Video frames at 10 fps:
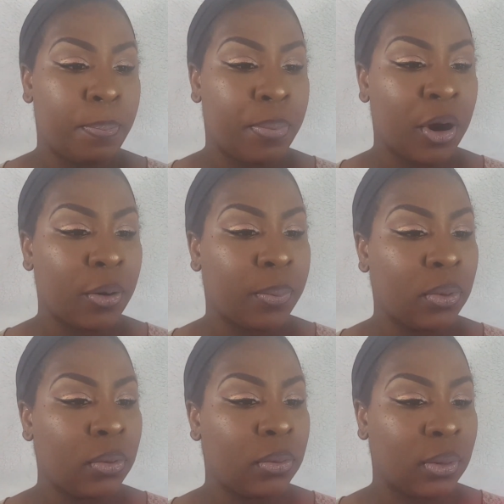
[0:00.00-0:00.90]

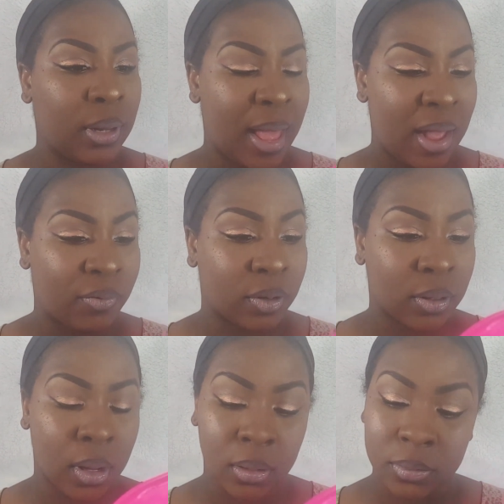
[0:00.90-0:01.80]
purple lavender.
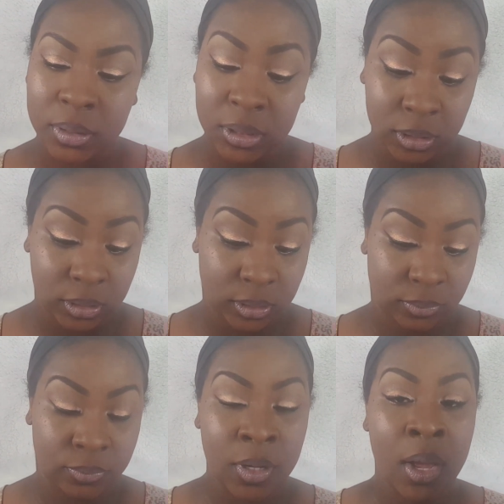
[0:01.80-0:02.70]
Oh, this
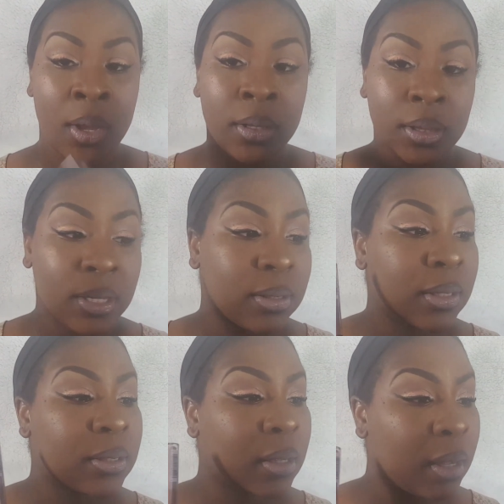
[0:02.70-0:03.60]

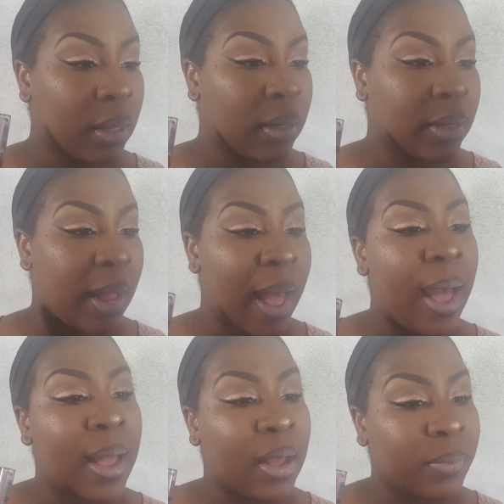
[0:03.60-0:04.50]
is a color that
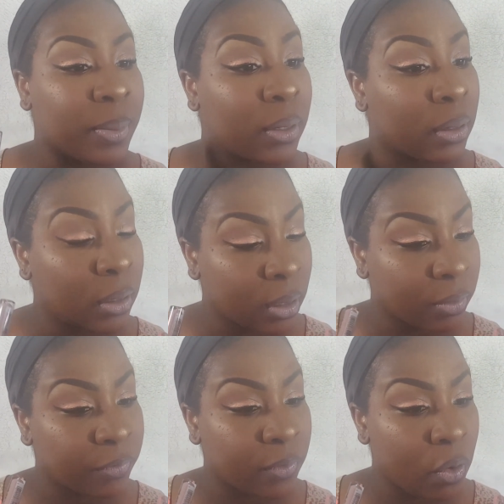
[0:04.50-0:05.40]
I have been
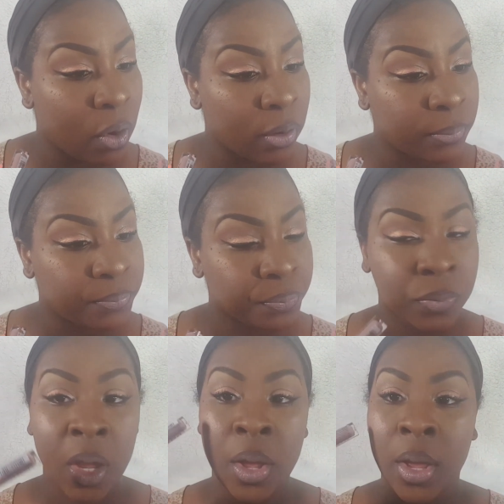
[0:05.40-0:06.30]
looking for.
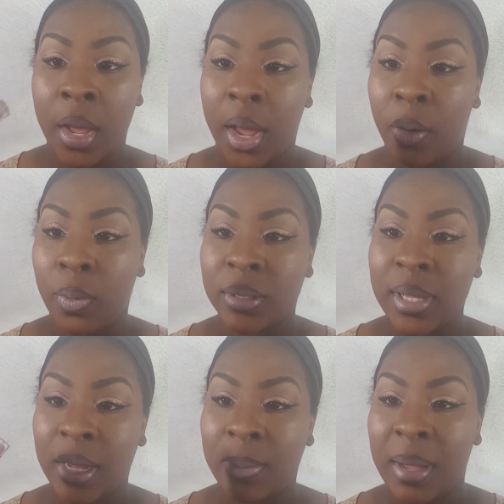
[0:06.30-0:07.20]
And once
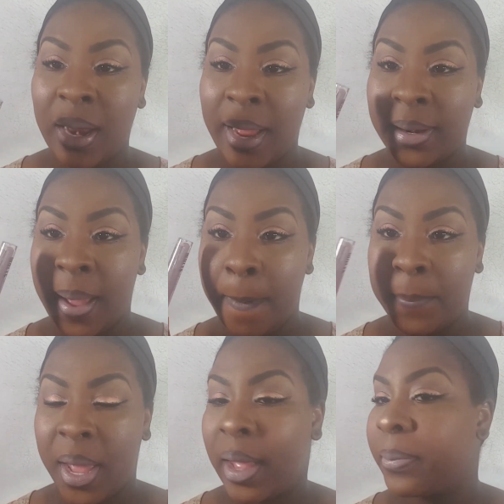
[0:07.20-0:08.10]
I get my light down
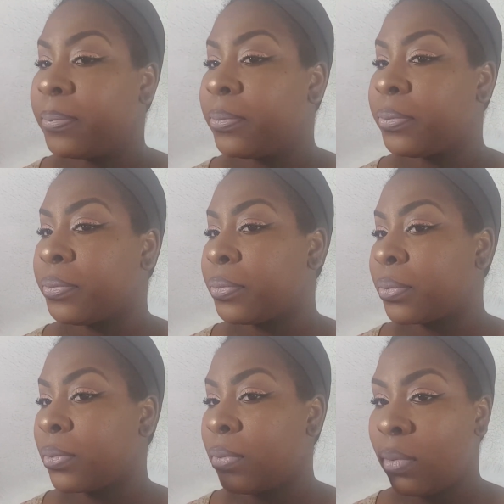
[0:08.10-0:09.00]
pat,
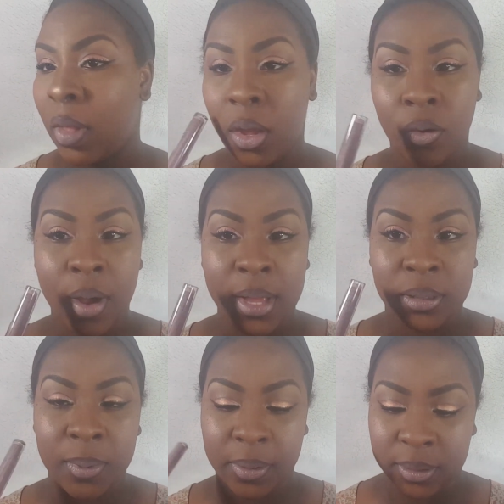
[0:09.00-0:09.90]
you guys
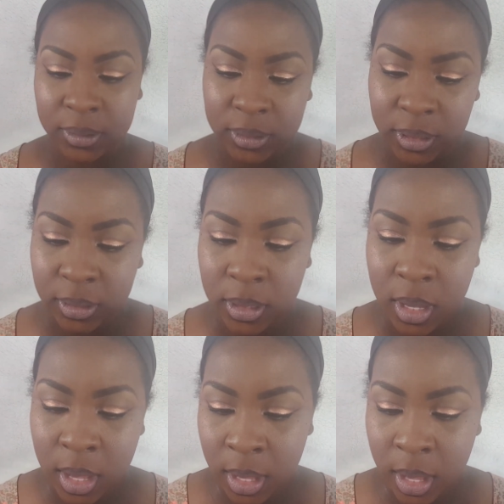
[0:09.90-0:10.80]
will be able to see
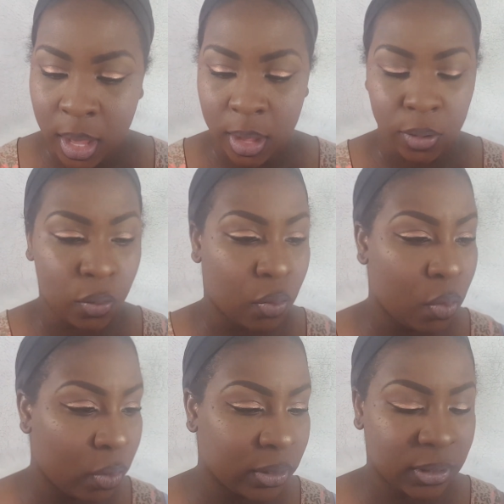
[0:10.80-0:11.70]
how
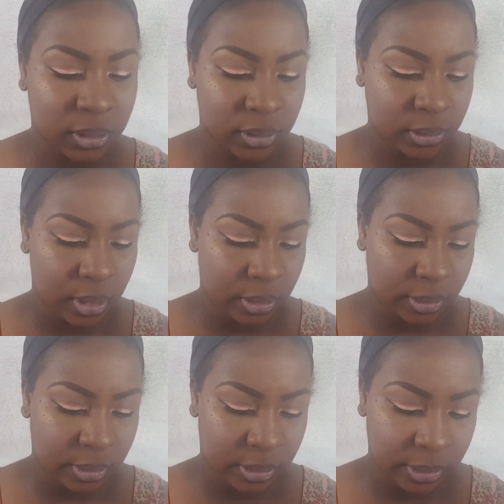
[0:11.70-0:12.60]
gorgeous this color
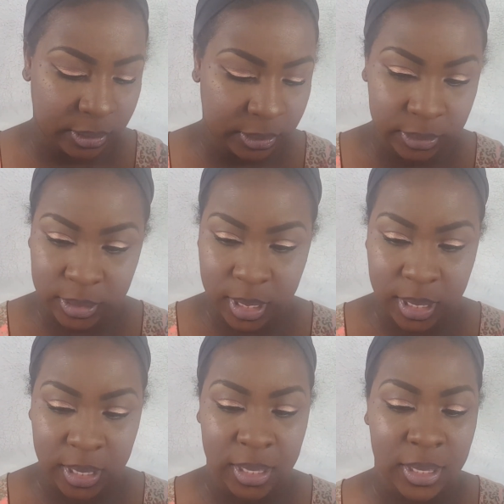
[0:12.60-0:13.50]
is.
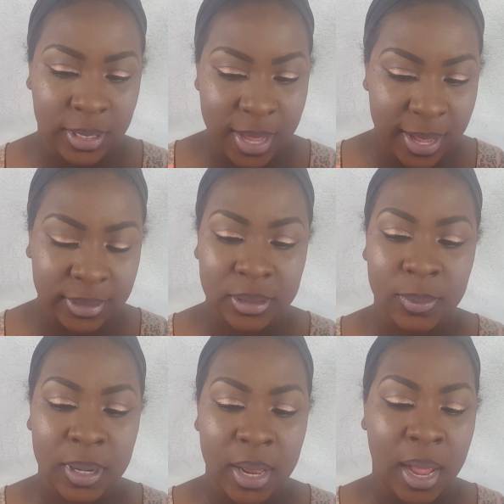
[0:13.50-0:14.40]
Yes,
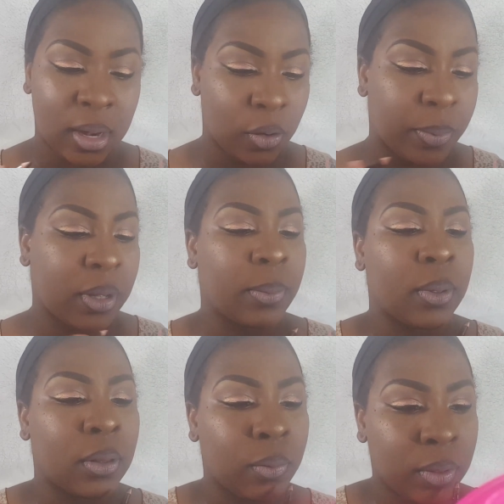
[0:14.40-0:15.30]
I'm glad I gotta go pick up
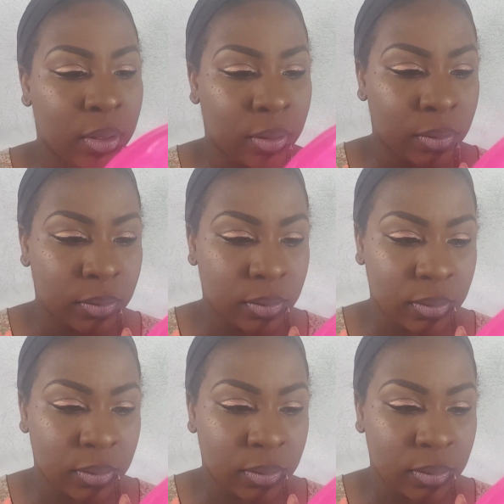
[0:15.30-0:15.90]
another one of those.